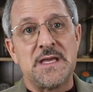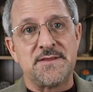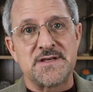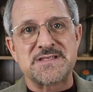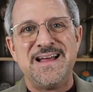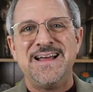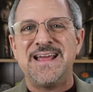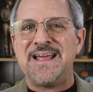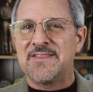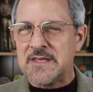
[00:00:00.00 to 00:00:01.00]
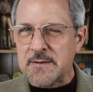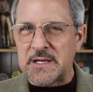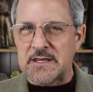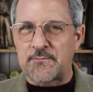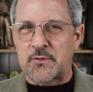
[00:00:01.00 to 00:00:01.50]
me on this and think
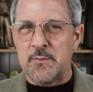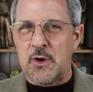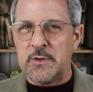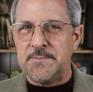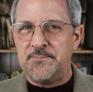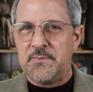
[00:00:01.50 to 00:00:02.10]
about that for a moment.